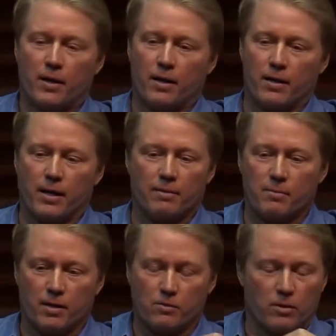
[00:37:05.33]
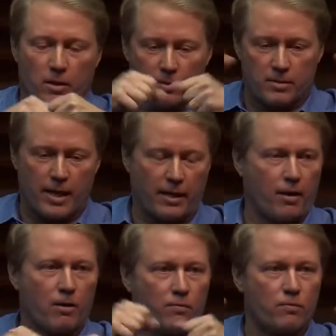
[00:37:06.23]
uh, and, and, and take
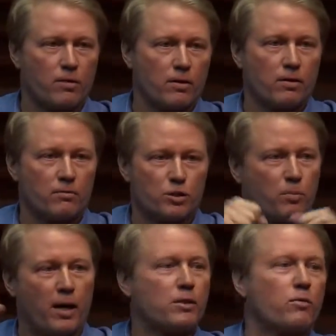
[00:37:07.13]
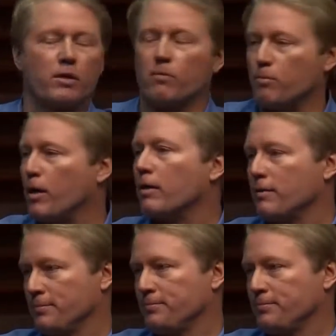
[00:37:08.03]
care of, uh, respond to any rebuttal.